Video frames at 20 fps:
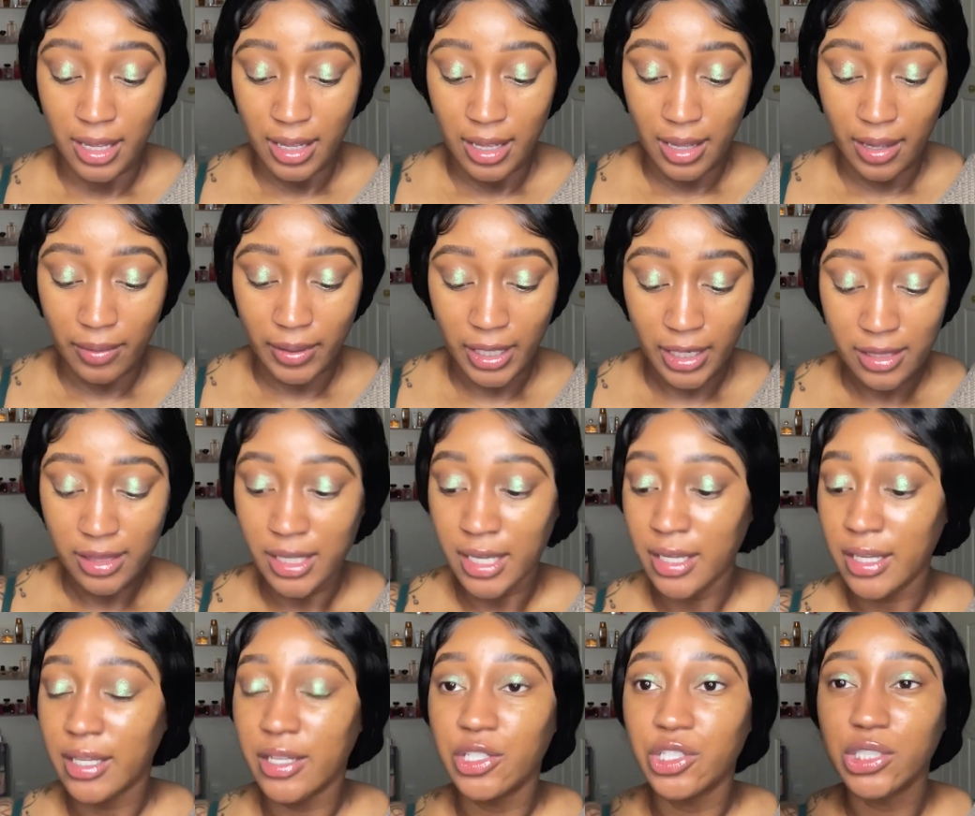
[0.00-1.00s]
I'm kind of
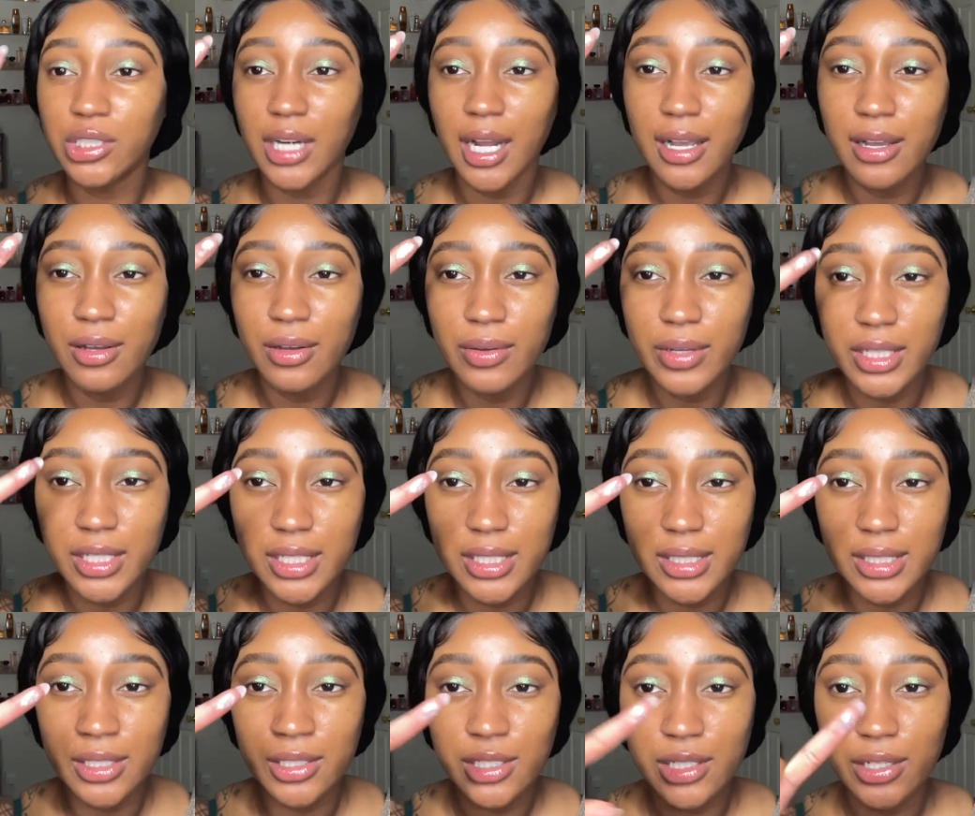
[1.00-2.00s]
thinking, should I go in the
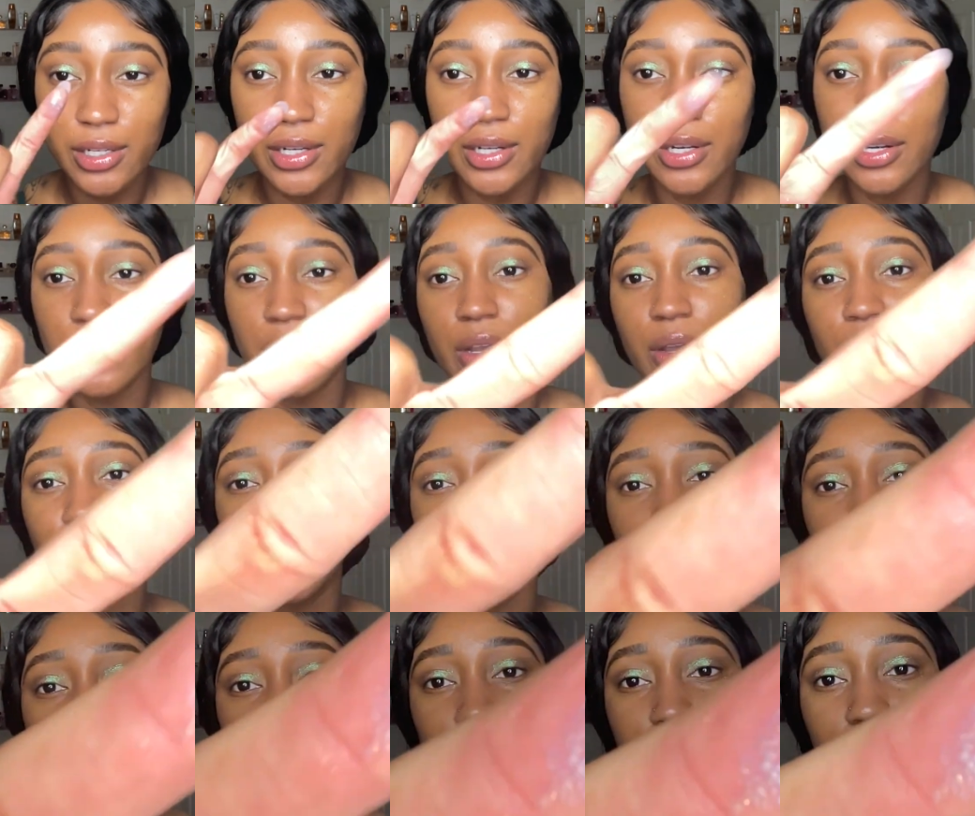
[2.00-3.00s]
center with
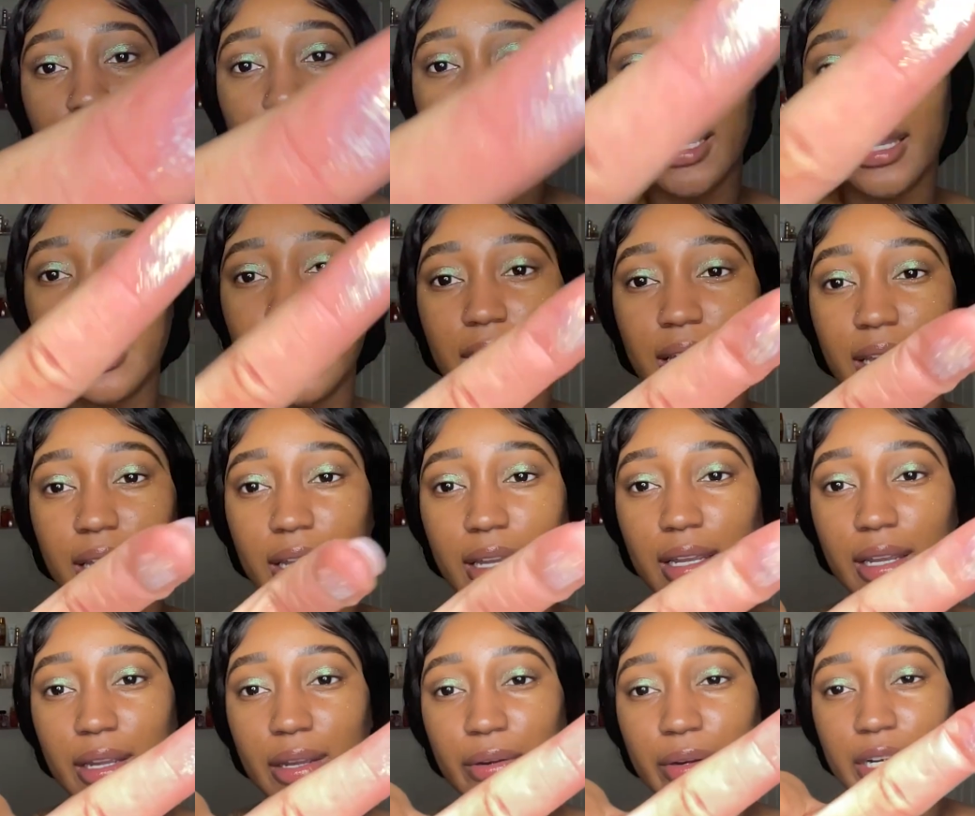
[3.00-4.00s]
this like
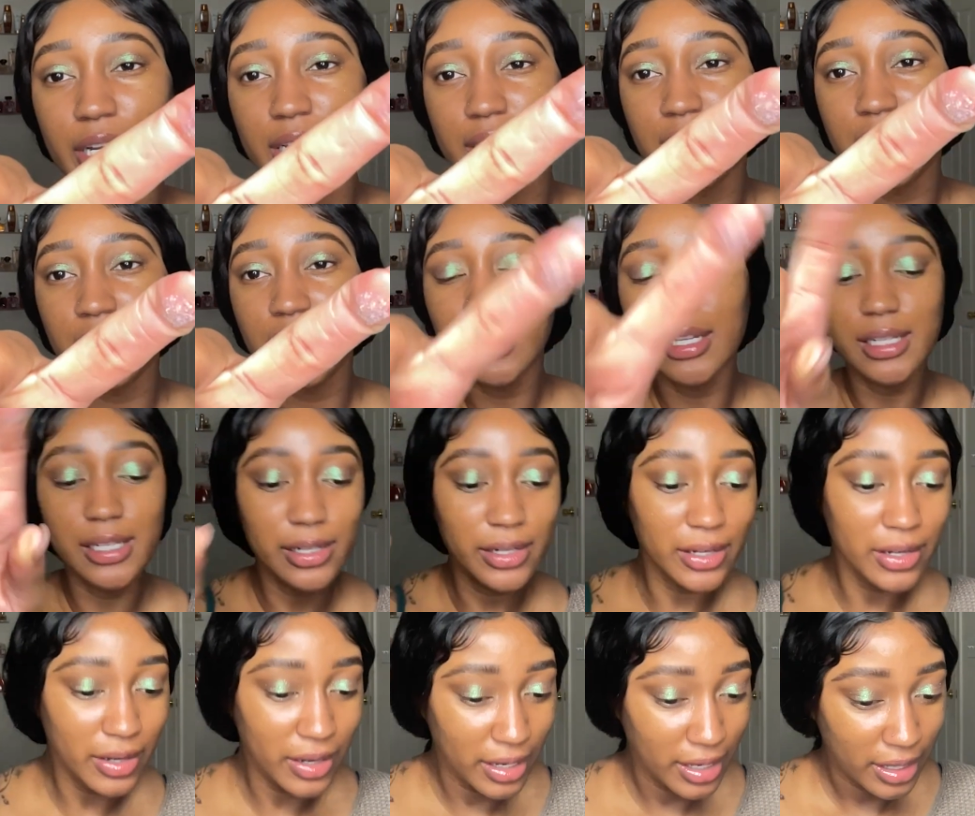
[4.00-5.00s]
iridescent
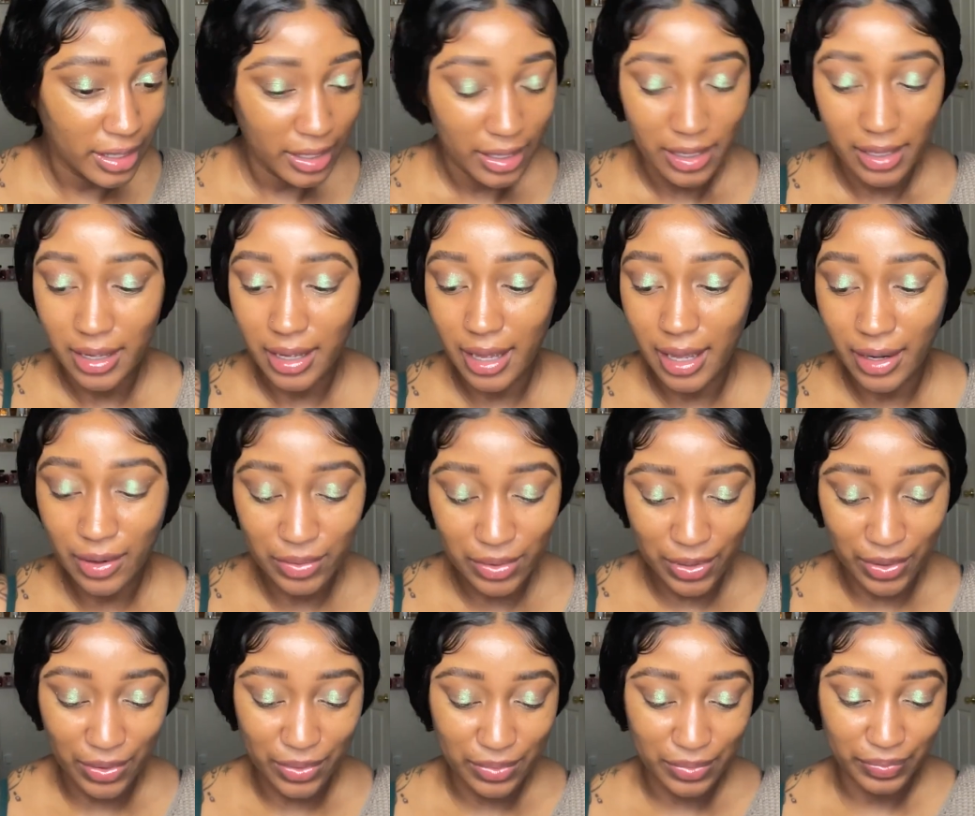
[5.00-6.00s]
color? I don't
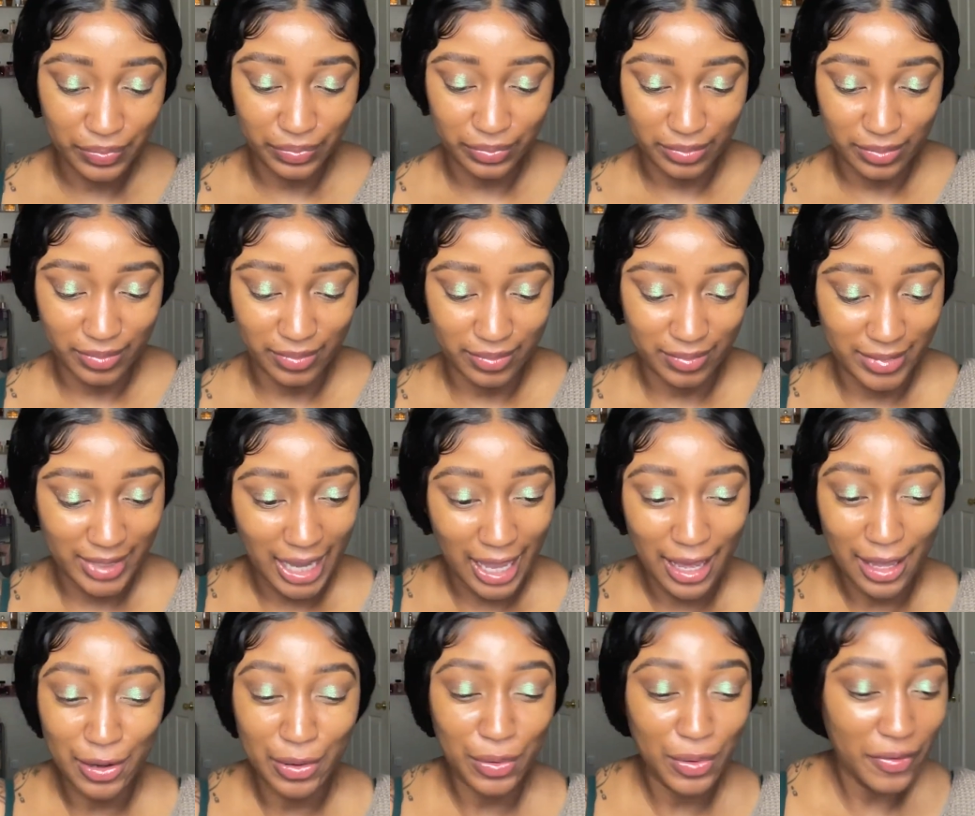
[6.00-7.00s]
know.
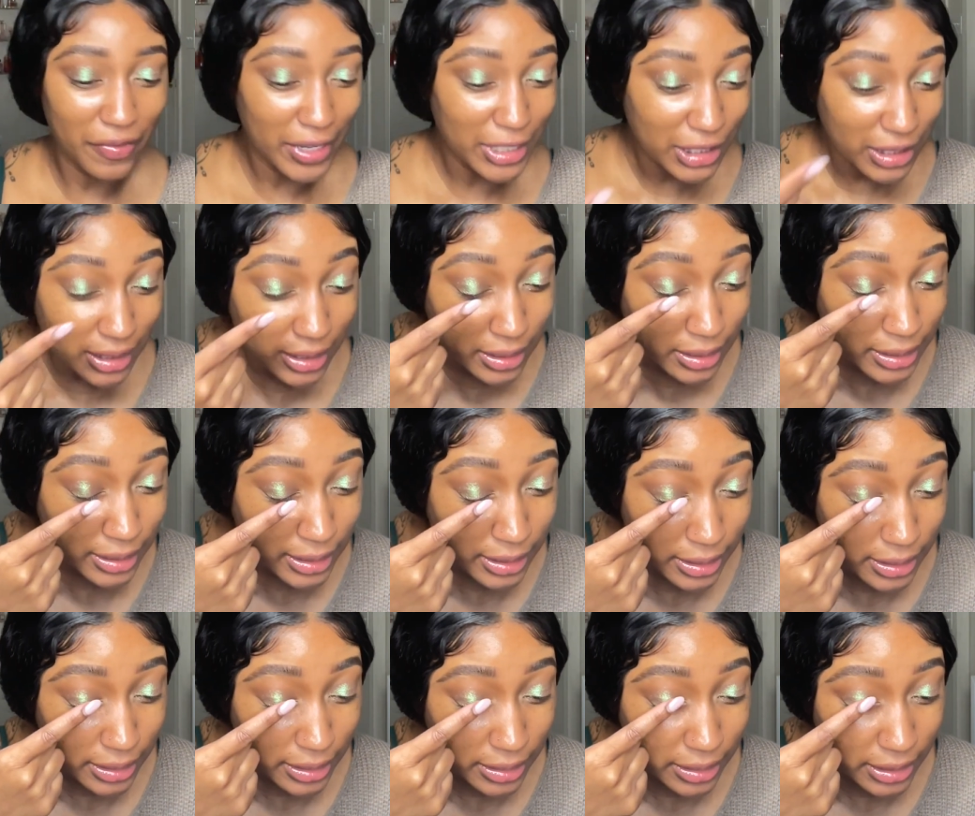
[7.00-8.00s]
I don't know if I should.
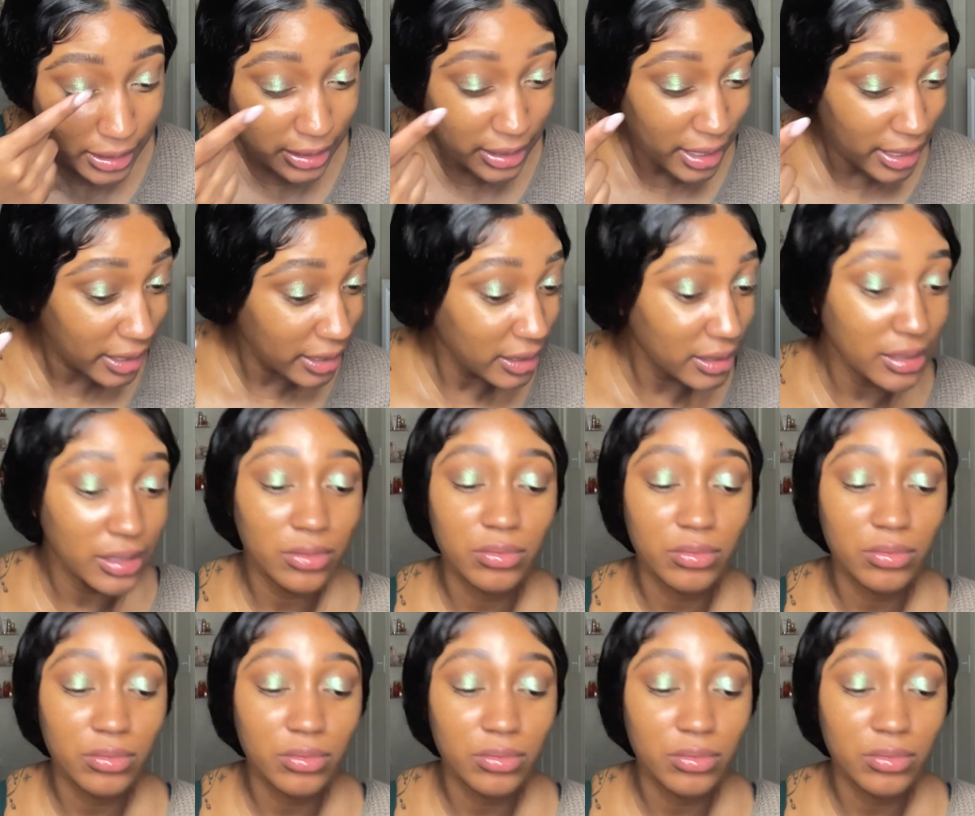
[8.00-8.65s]
Should I?